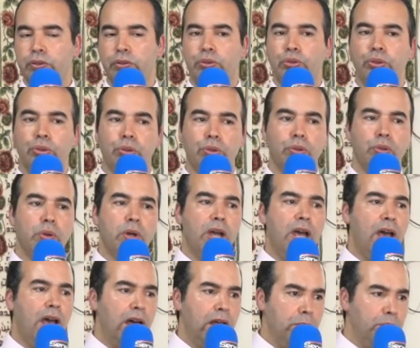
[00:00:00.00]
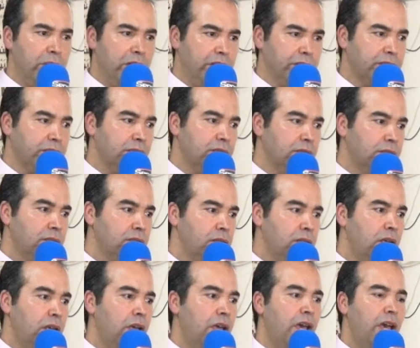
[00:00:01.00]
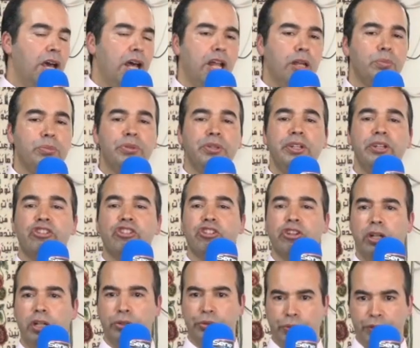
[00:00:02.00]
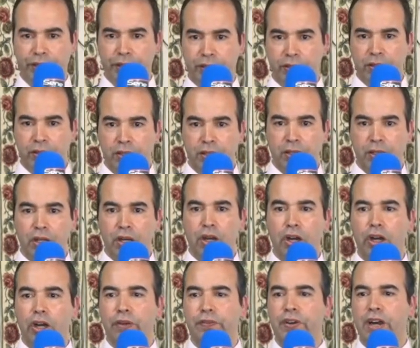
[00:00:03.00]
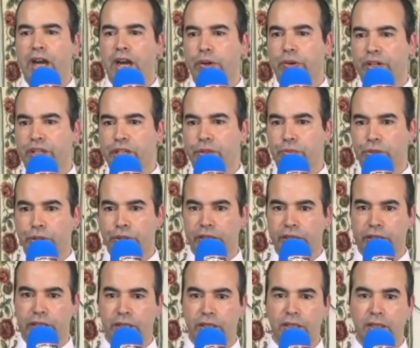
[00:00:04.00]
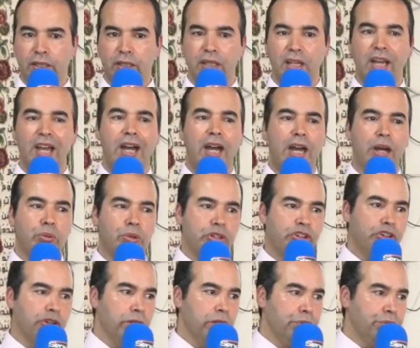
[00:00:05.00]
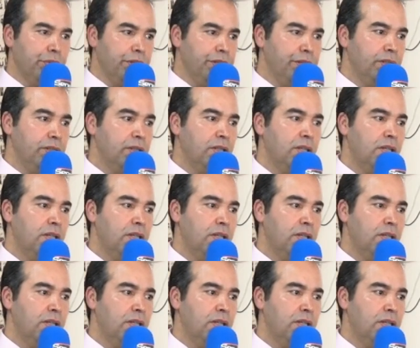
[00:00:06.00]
to help us help the children of our community, our children,